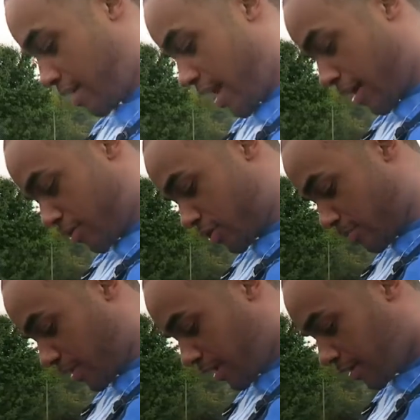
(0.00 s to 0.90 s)
a net or
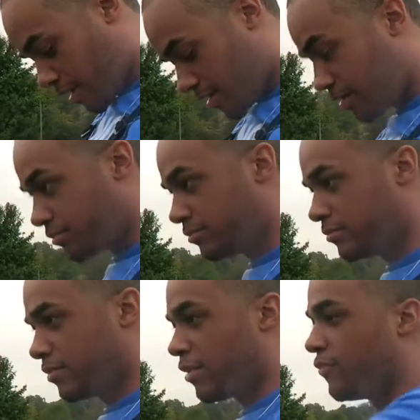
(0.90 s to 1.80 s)
something like that and
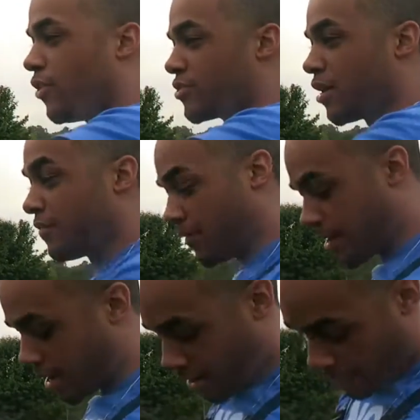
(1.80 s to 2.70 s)
it falls off. I've had it